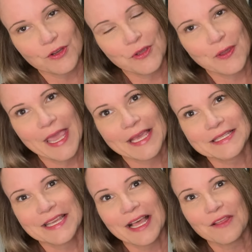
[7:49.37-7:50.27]
You can't
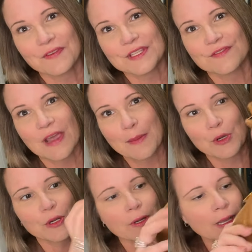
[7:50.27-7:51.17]
tell if it's
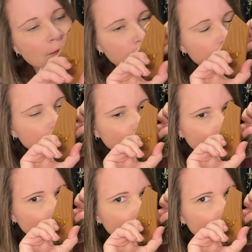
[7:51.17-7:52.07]
fabric or not.
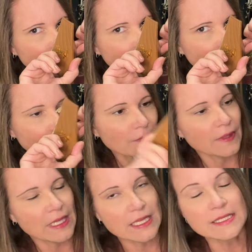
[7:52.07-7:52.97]

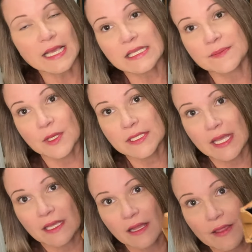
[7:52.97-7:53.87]
The inside smells
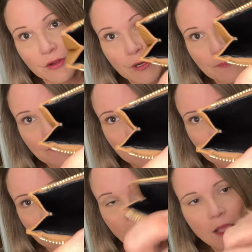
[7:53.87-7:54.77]
like leather.
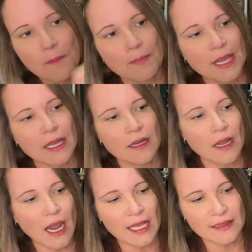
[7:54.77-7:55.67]
But
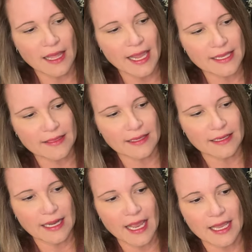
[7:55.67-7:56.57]
I like that
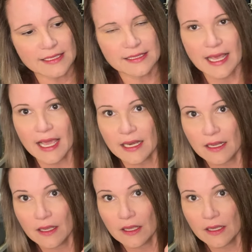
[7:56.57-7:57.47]
it has that,
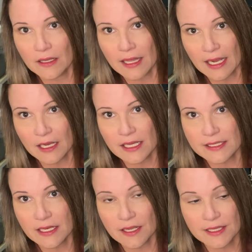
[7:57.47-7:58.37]
that
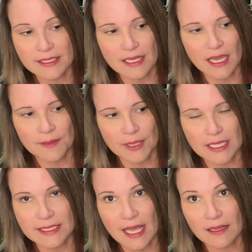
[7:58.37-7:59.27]
gusset on the side
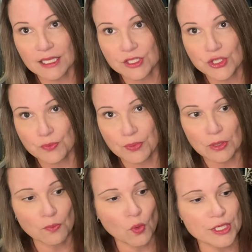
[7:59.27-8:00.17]
because that lets you
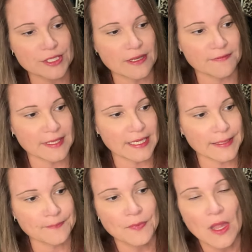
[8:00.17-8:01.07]
put more stuff in it.